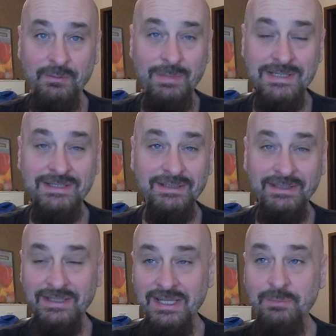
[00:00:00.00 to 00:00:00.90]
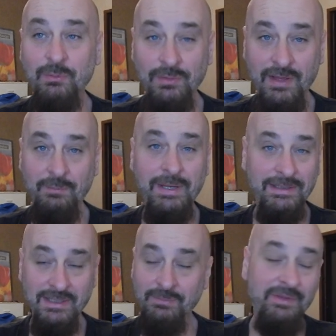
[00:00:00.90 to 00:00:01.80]
basically keep it without
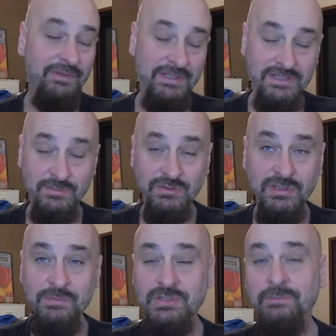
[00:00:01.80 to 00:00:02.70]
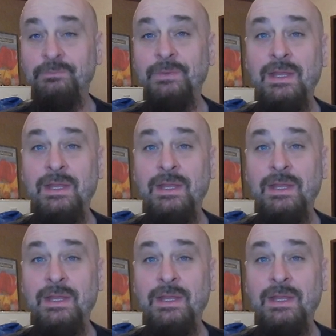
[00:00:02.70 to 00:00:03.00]
paying that monthly subscription.